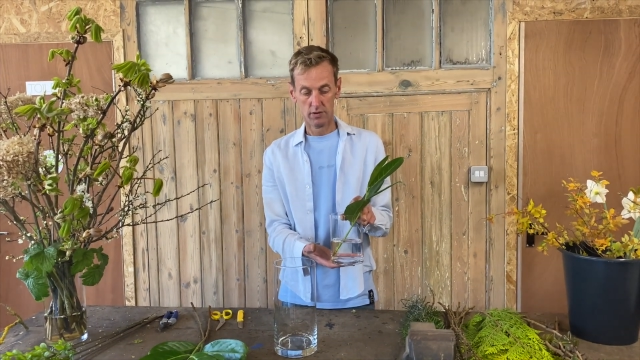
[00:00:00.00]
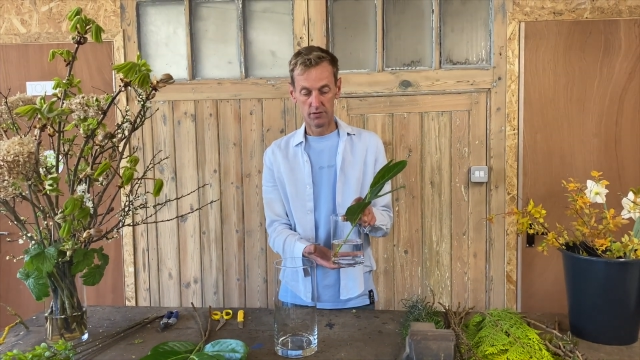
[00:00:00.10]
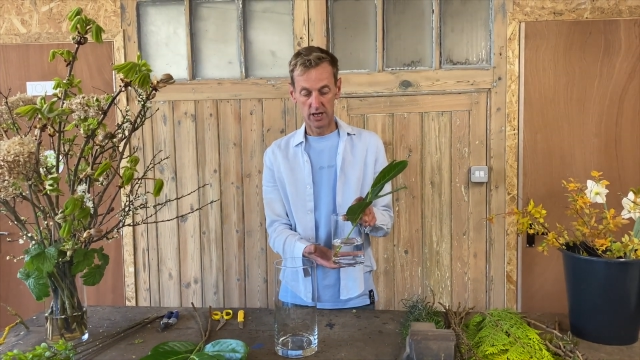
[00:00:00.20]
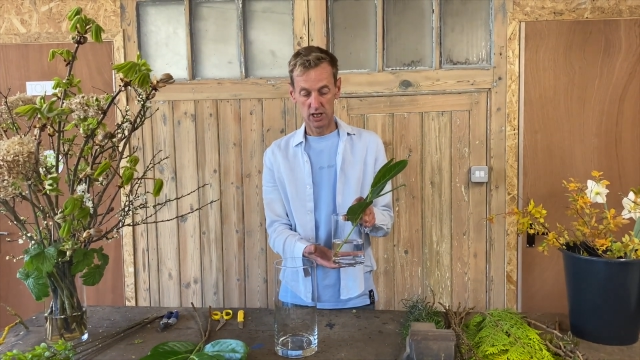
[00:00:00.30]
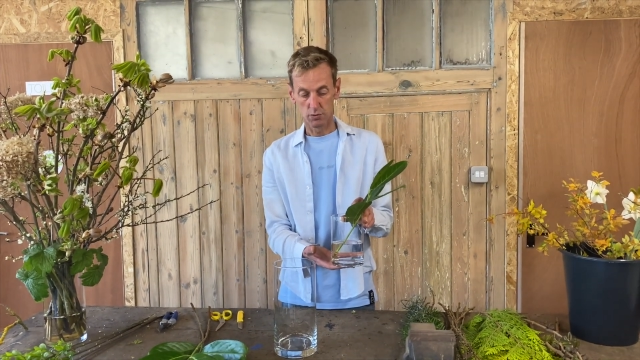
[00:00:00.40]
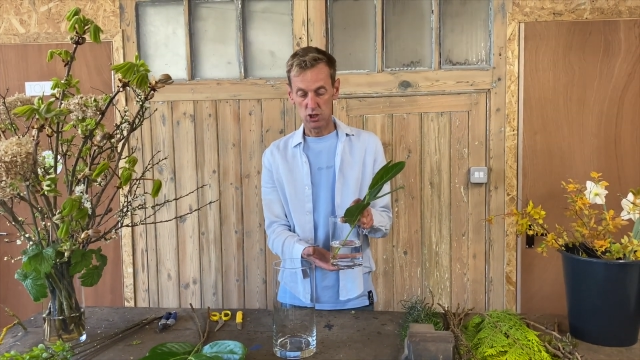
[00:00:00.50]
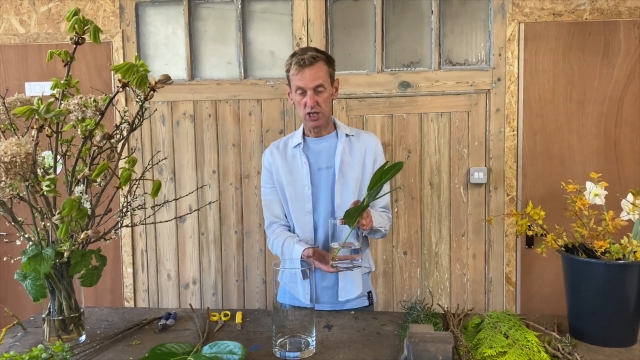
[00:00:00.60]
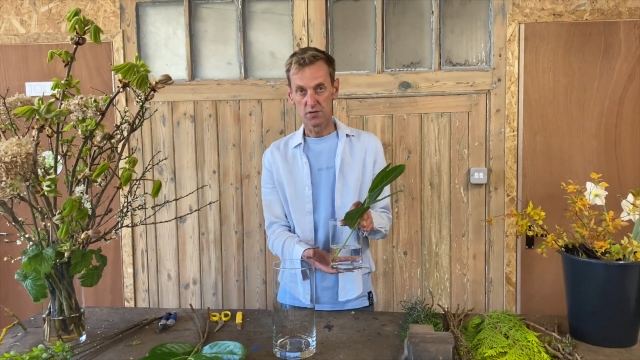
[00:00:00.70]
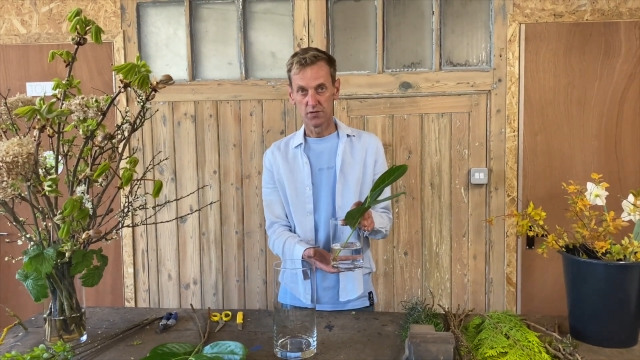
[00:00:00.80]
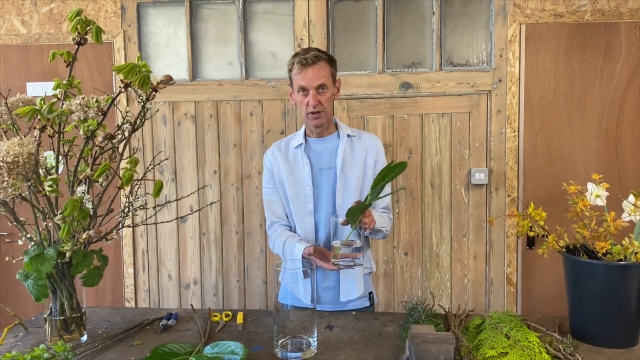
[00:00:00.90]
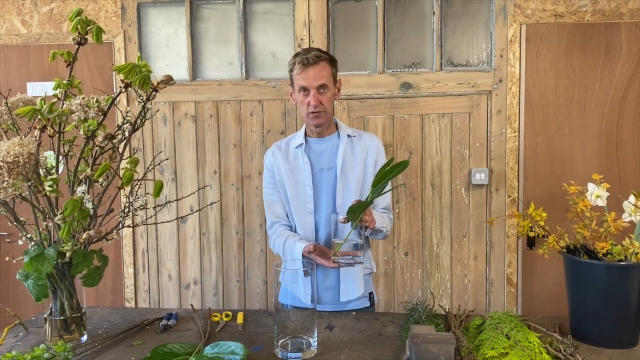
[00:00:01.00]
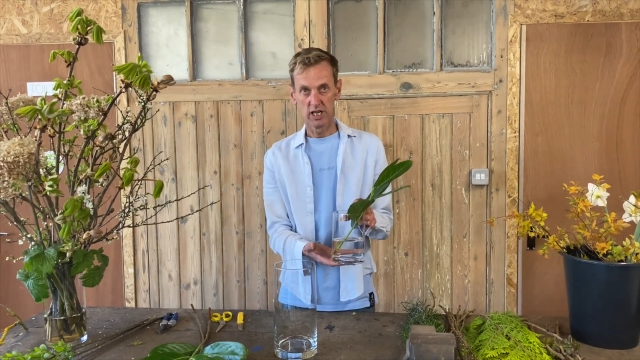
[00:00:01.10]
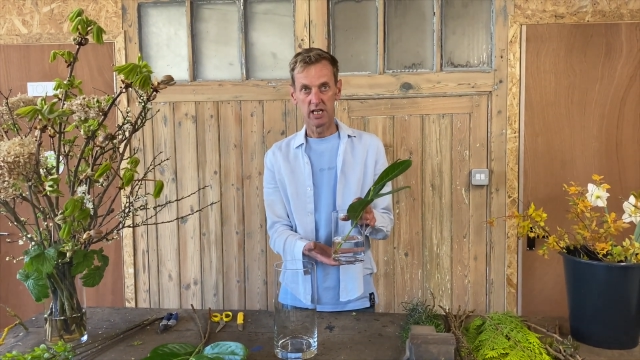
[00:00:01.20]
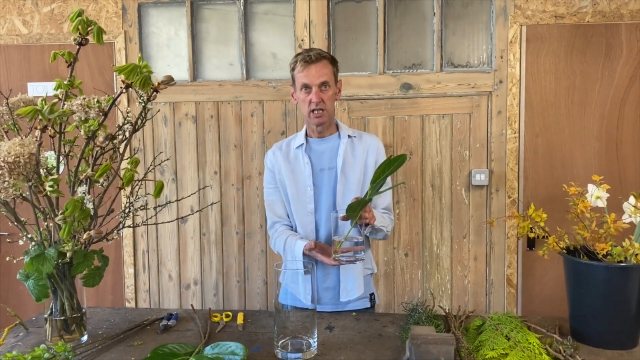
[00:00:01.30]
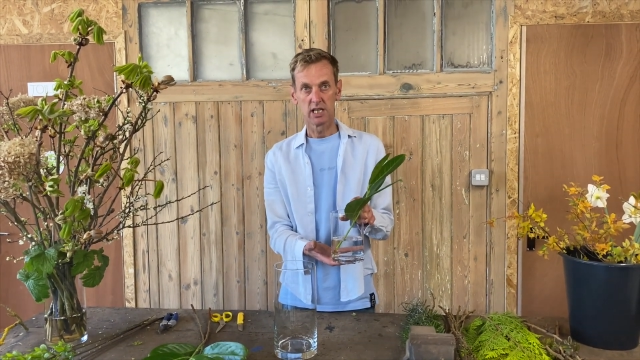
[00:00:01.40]
vase, which is
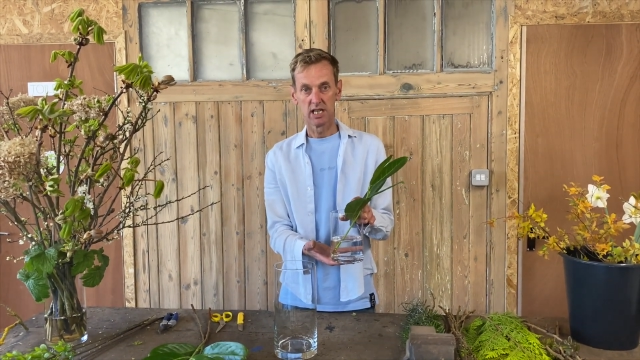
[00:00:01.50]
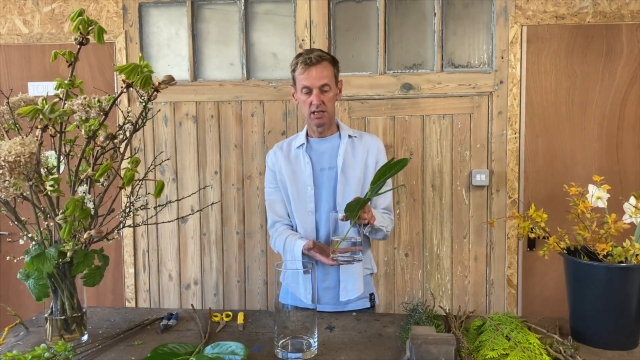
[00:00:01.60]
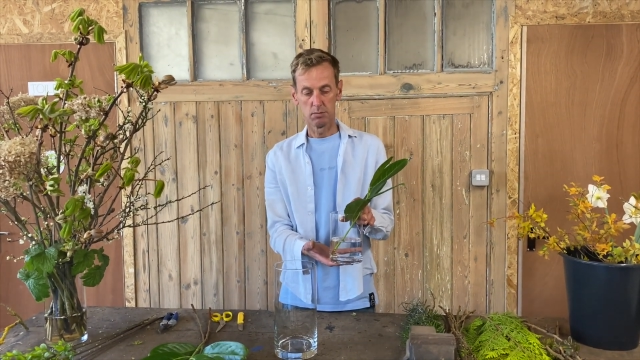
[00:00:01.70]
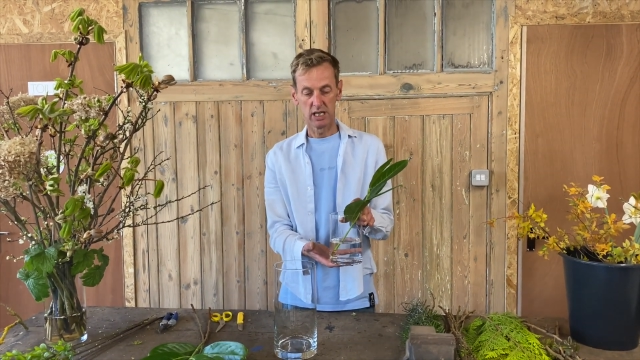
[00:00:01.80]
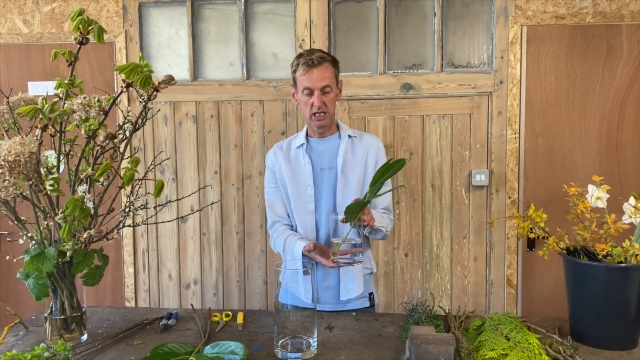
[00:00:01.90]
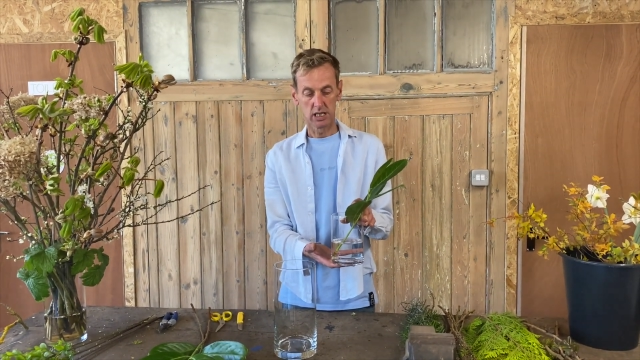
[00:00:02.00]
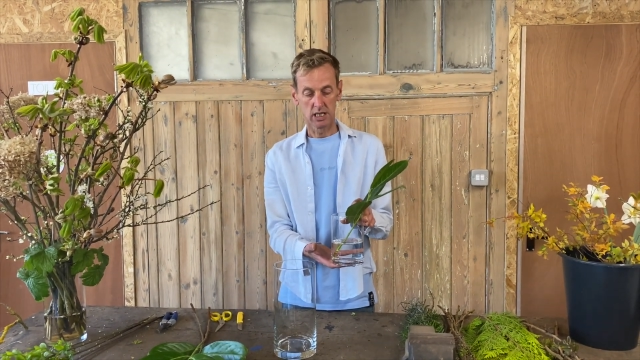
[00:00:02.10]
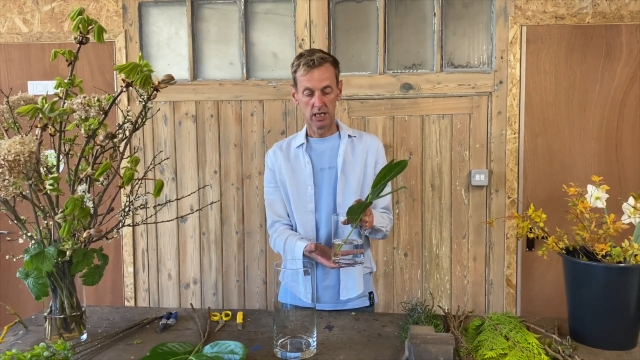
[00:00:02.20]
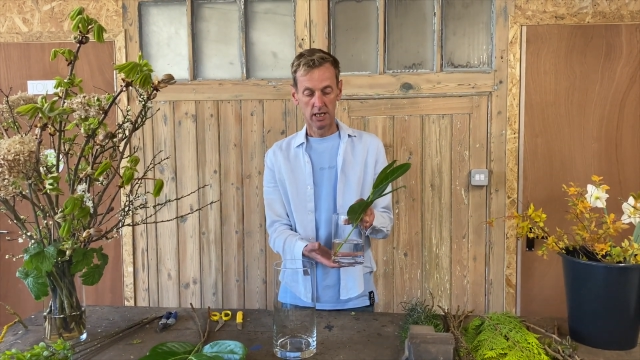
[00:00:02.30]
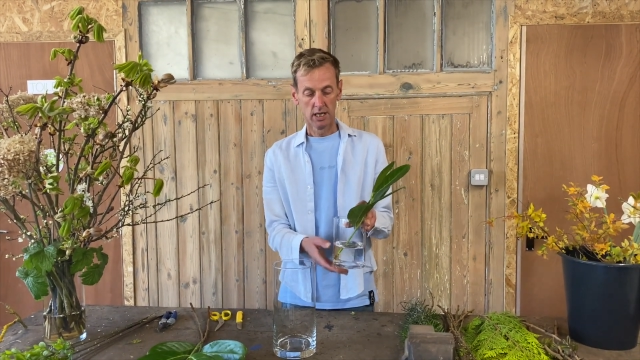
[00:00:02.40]
15 centimeters